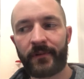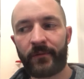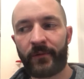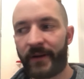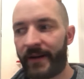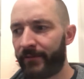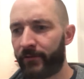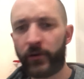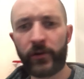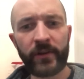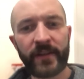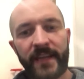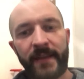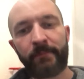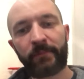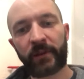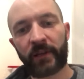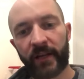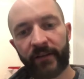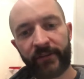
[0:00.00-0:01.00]
Whenever you
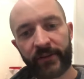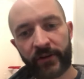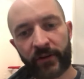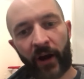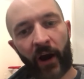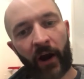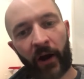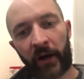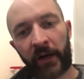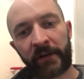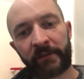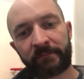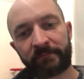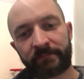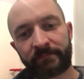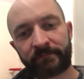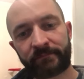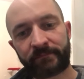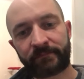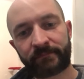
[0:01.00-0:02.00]
keep love in your heart,
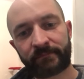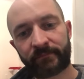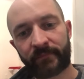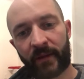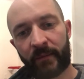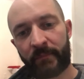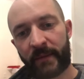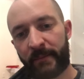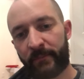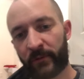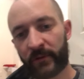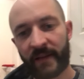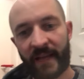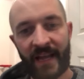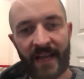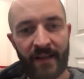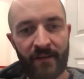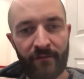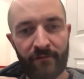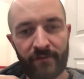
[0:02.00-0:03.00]
and people
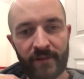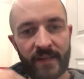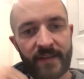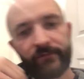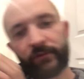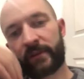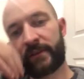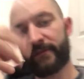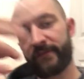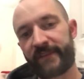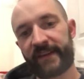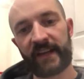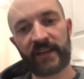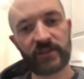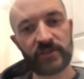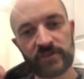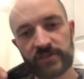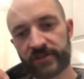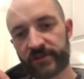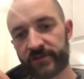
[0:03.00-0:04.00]
have evil
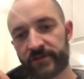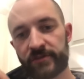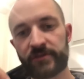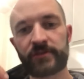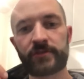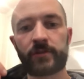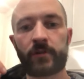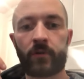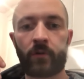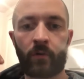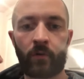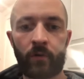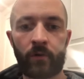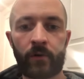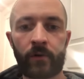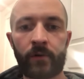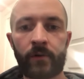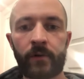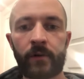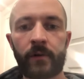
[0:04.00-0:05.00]
intentions
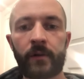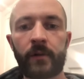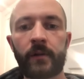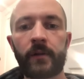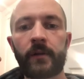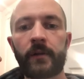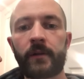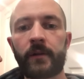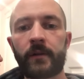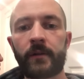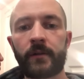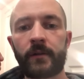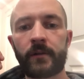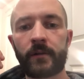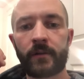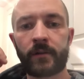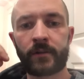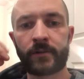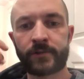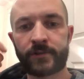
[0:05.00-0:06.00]
or
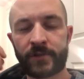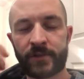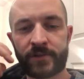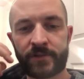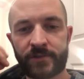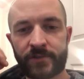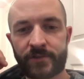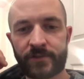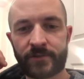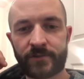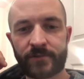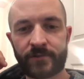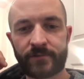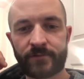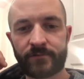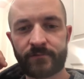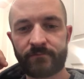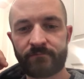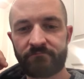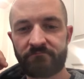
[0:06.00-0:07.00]
are just
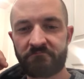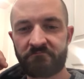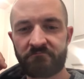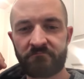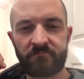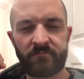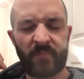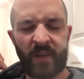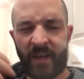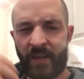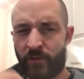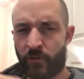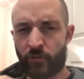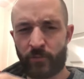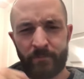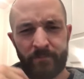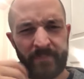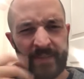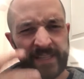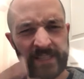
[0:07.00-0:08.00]
either
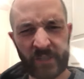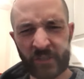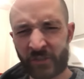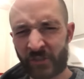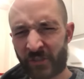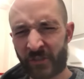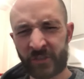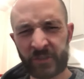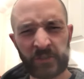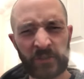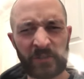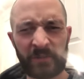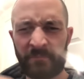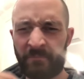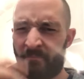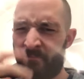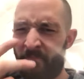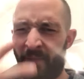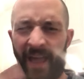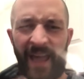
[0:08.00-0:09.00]
bitter,
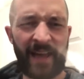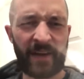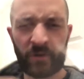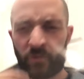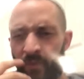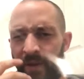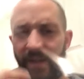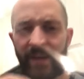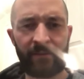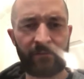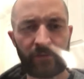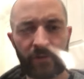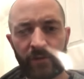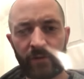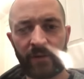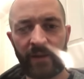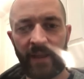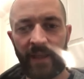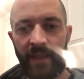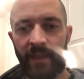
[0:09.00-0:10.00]
bad, or
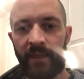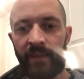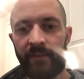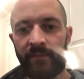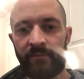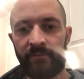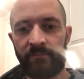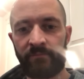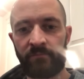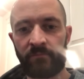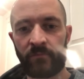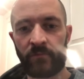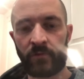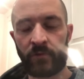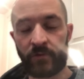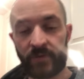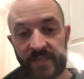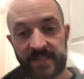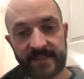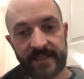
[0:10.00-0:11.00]
whatever, and
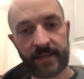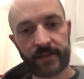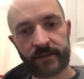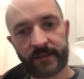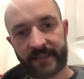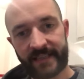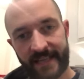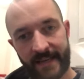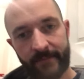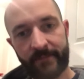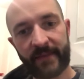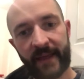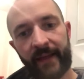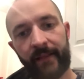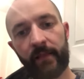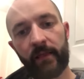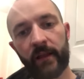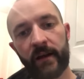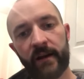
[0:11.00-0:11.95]
you decide to keep that